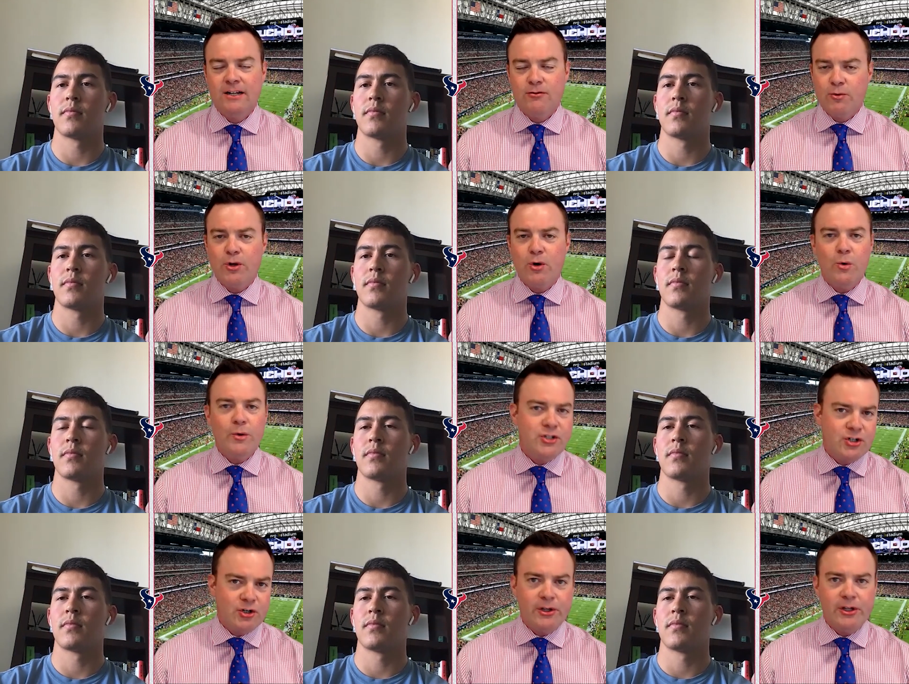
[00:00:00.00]
Speaker 1: It's really cool. The
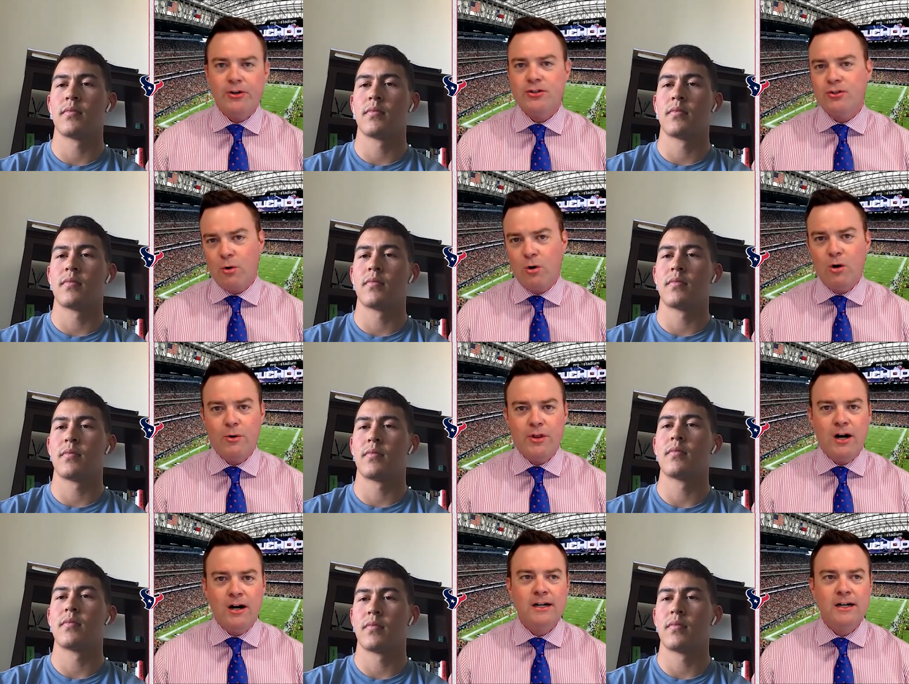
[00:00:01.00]
cheerleaders tore over
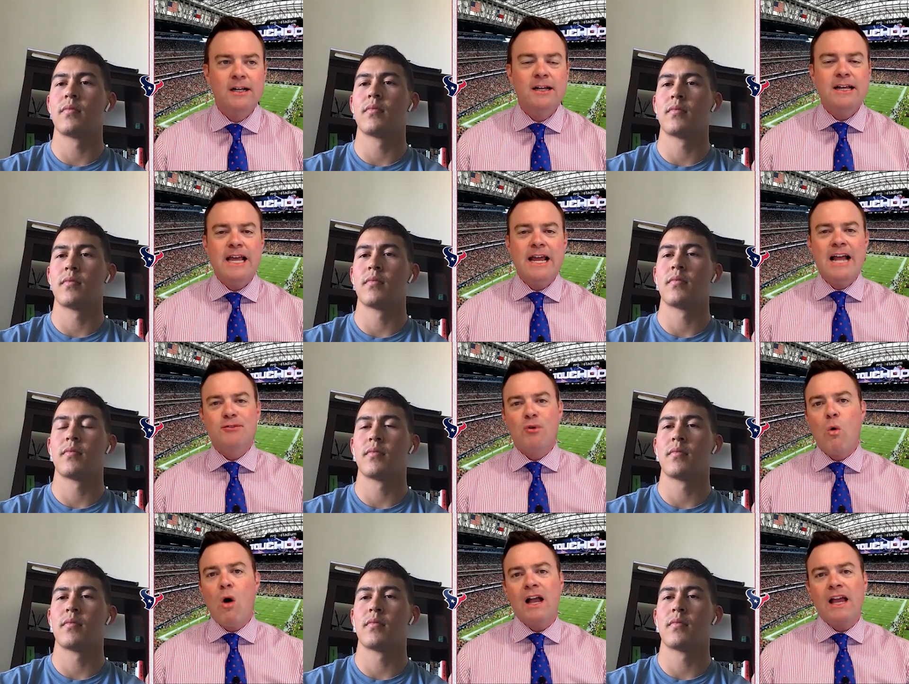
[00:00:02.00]
there. And as we're
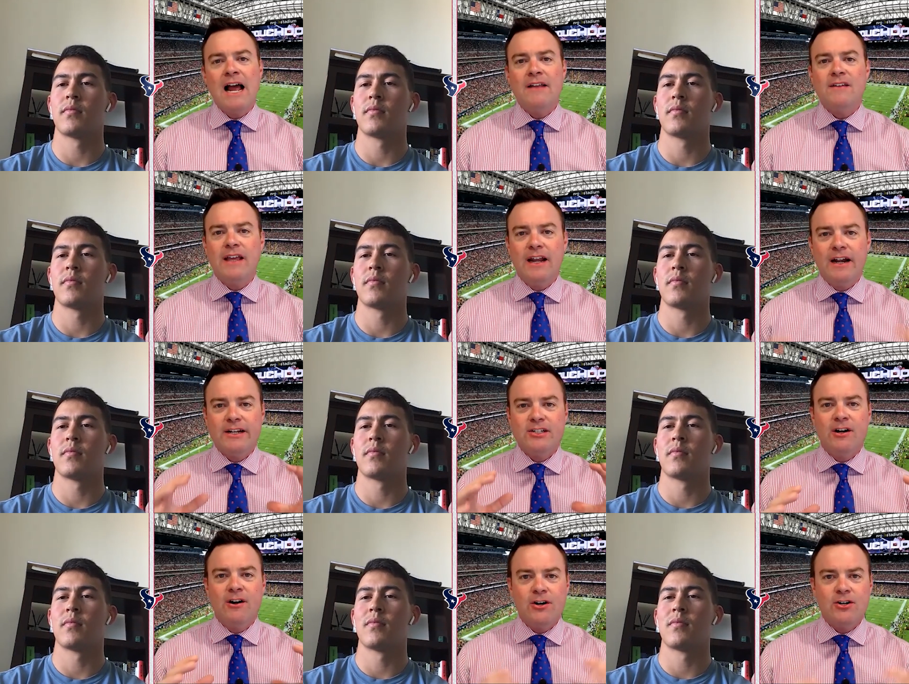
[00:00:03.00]
walking out to get an
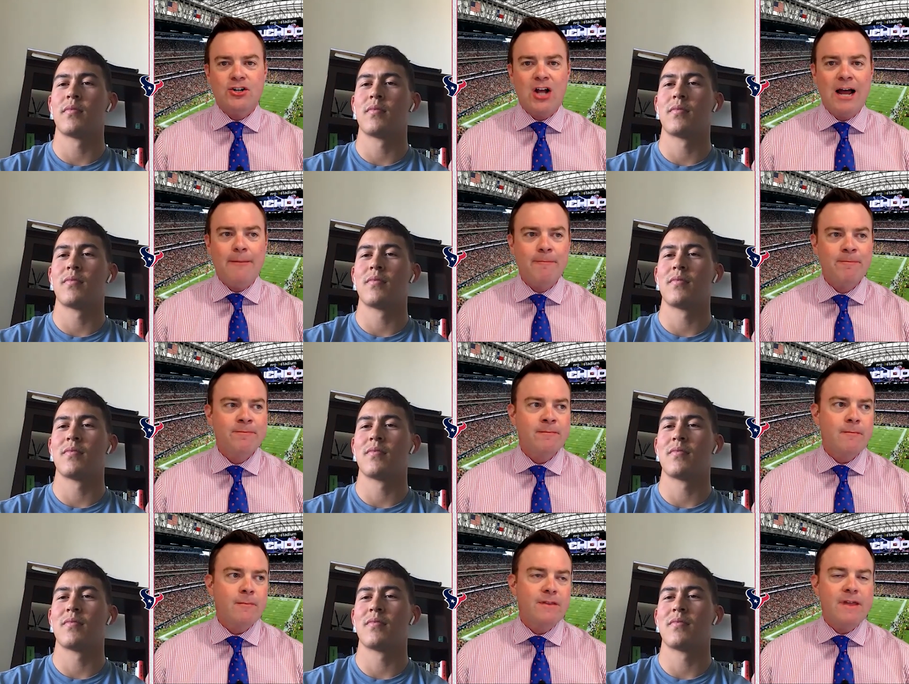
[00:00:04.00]
exterior shot,
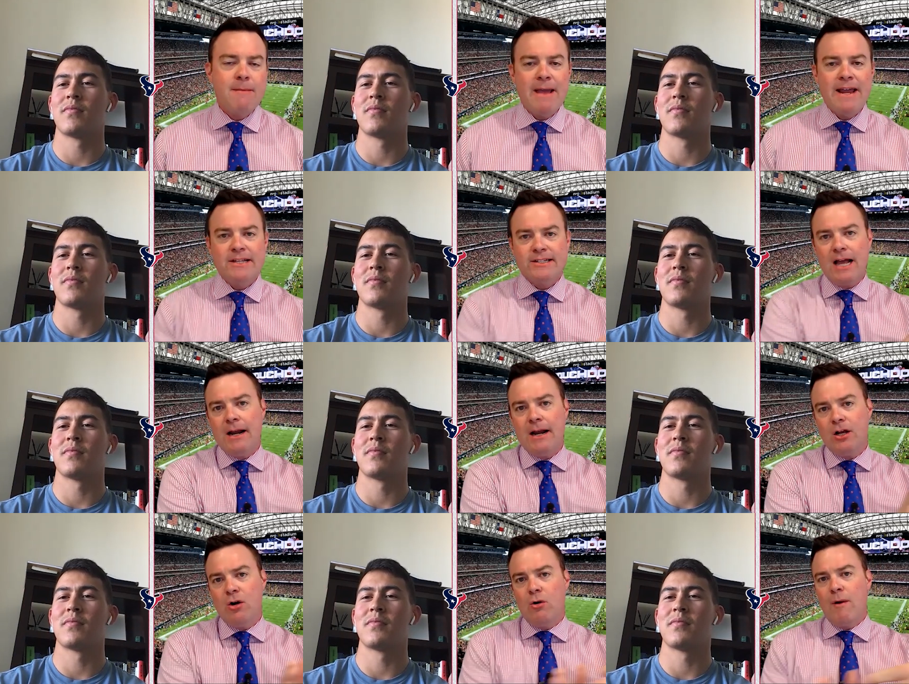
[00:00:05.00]
they made us kind of
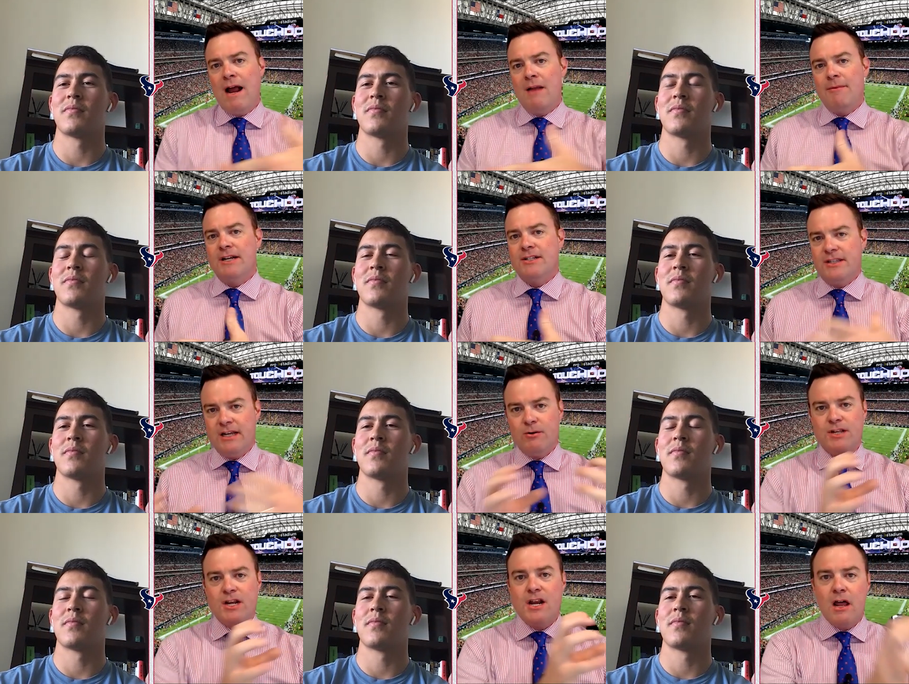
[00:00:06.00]
go around because there
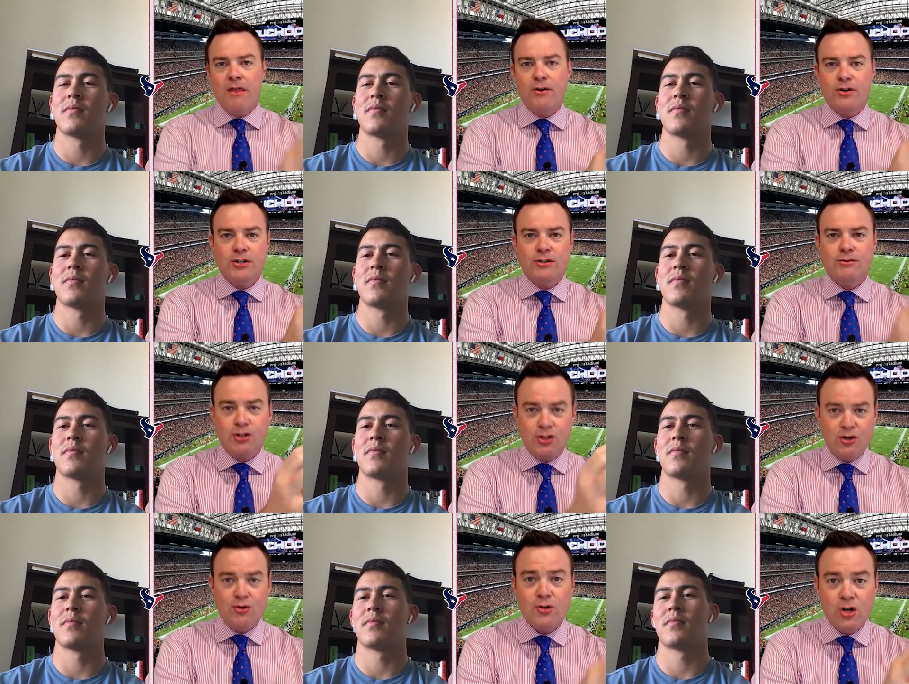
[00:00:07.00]
was another
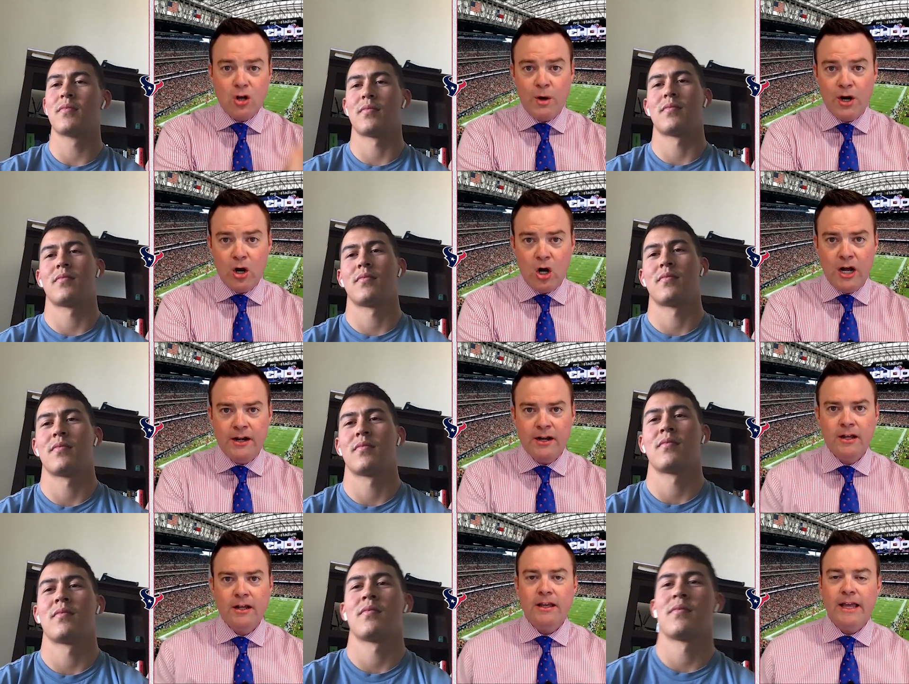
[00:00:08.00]
shoot going on.
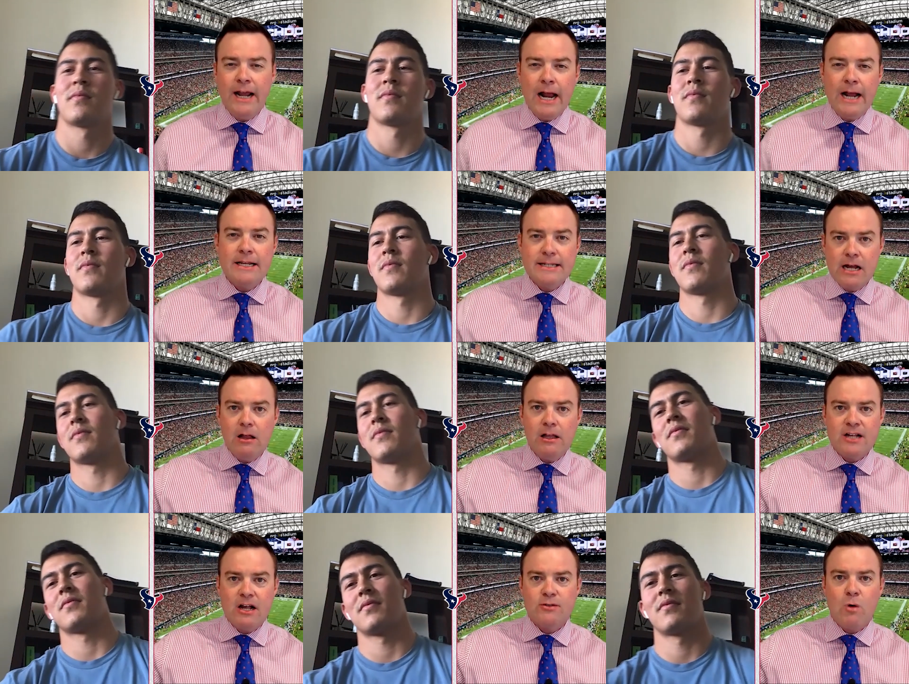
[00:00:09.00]
And I could tell
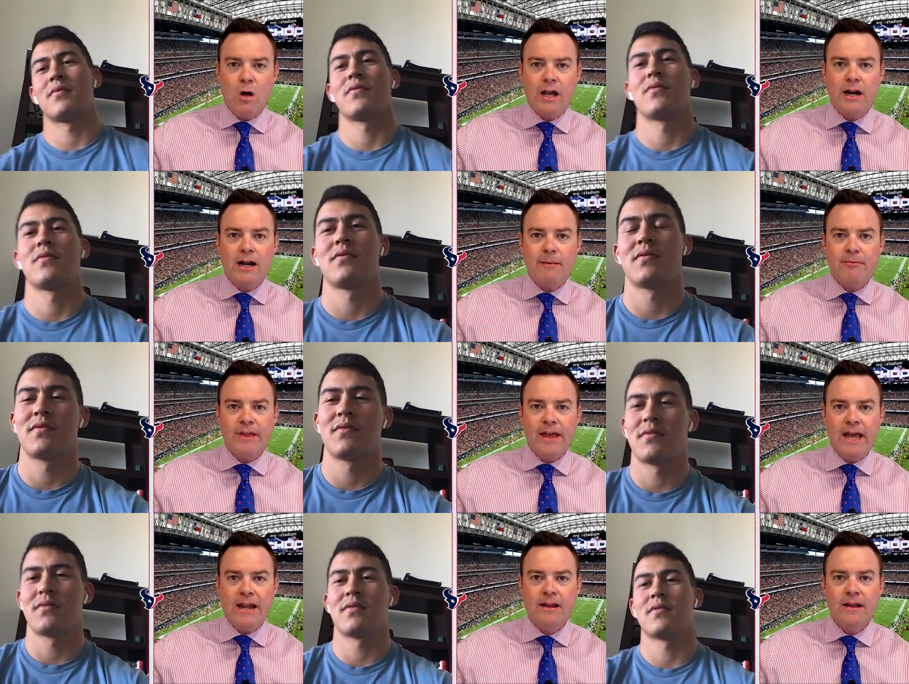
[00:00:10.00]
as I was walking up that